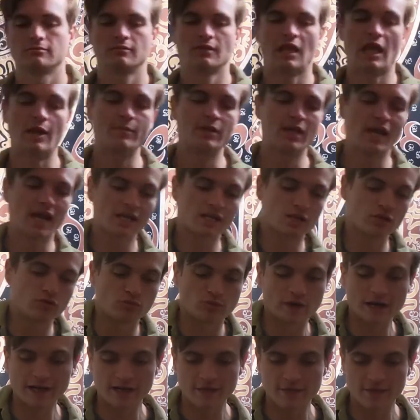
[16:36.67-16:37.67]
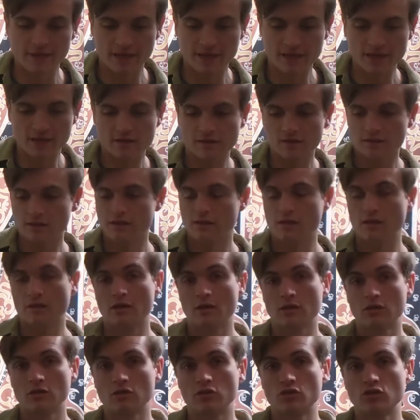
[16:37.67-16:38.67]
I mean, I could recommend
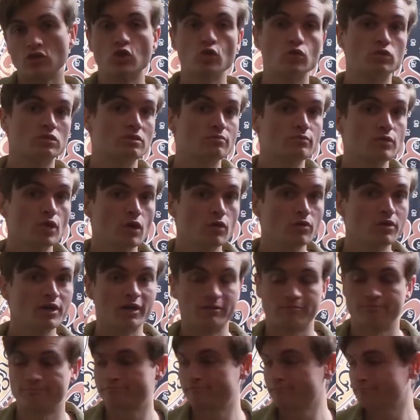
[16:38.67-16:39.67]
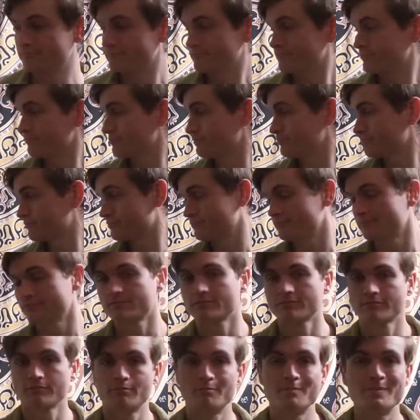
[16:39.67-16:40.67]
do some yoga,
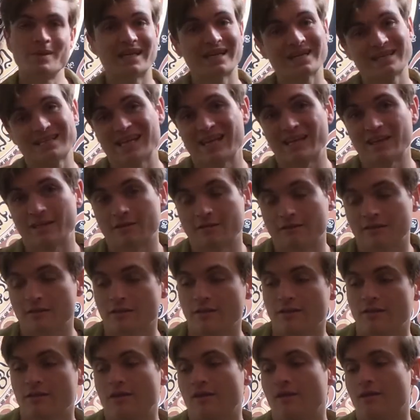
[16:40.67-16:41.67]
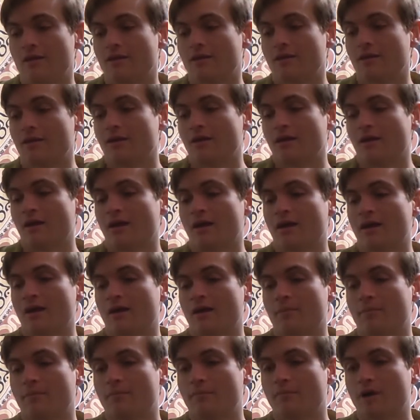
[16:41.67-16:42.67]
meditate.
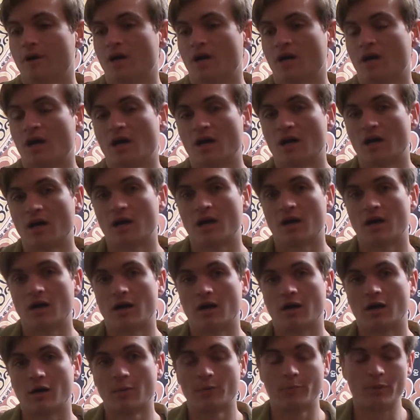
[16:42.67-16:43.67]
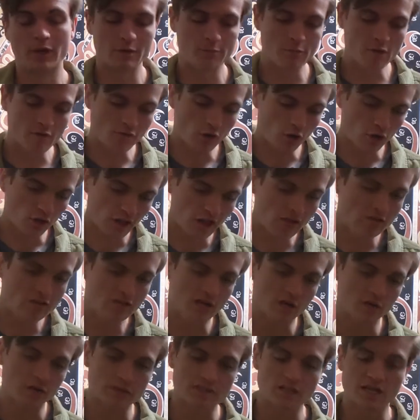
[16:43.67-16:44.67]
But above all else,
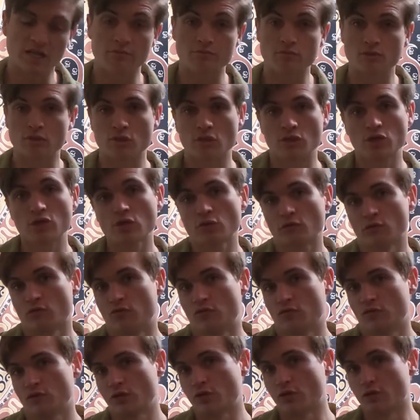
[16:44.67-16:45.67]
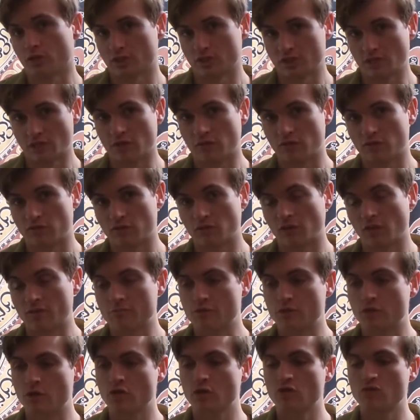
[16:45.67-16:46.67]
I would say observe yourself.
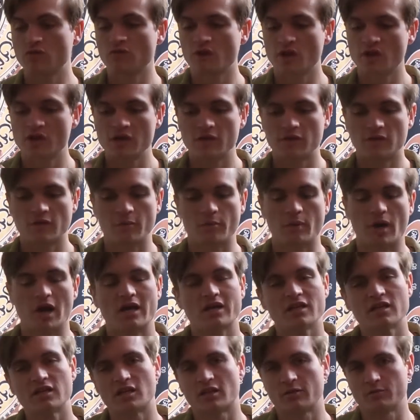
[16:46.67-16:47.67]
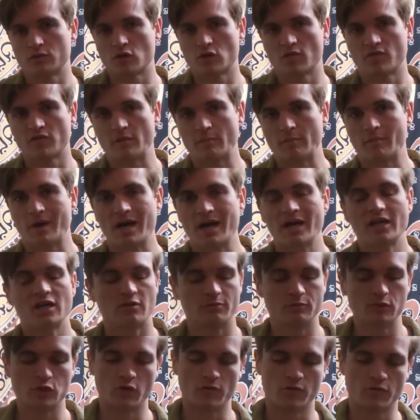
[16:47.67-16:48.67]
Observe the body and observe the mind.
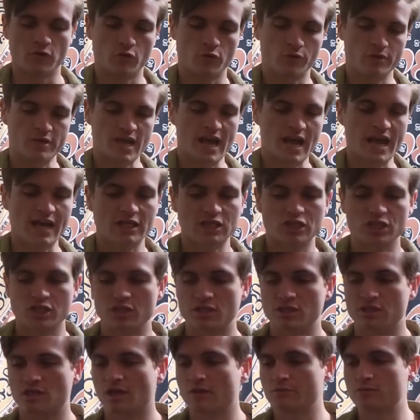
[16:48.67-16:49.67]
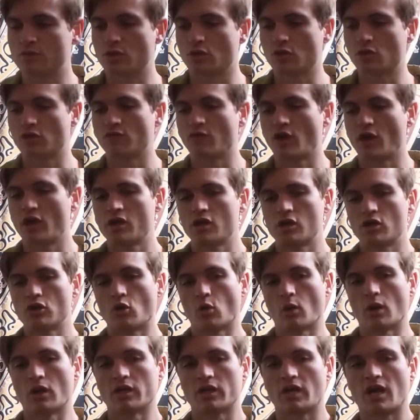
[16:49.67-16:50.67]
Observe your reactions. Observe
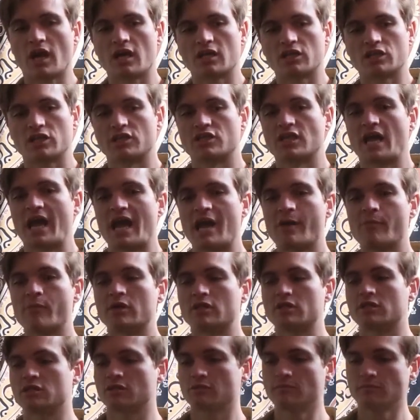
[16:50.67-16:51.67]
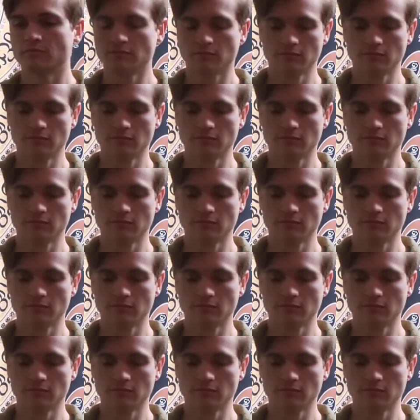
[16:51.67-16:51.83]
your unconscious habits.